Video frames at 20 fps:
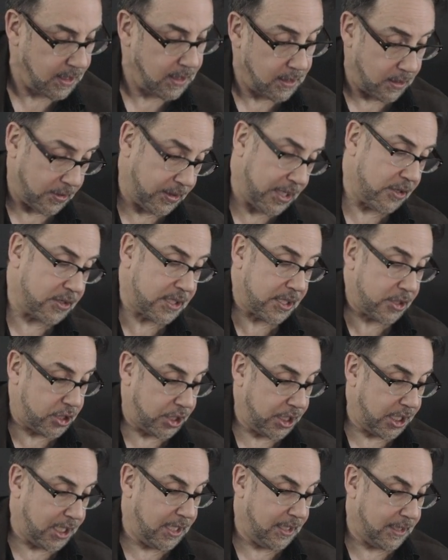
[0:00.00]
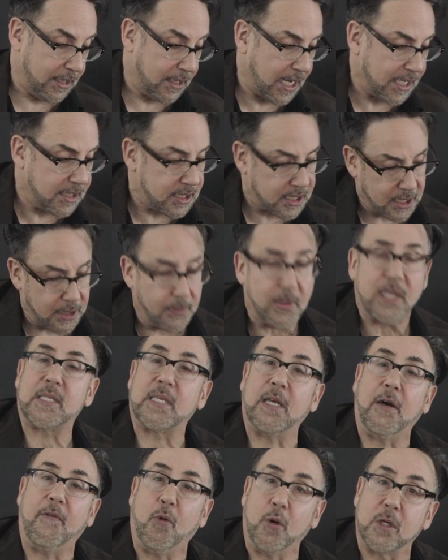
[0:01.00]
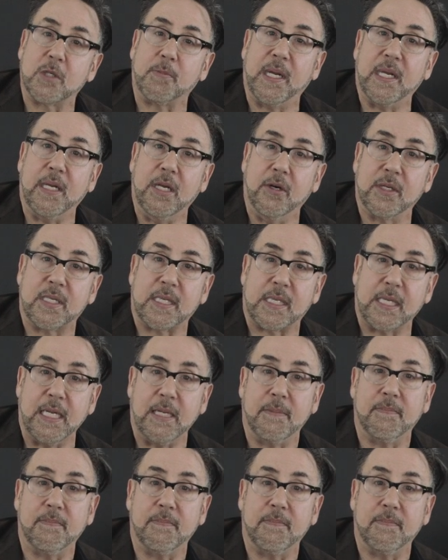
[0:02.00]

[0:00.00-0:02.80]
Well, there's a G, and I'd say to myself, where's my nearest C?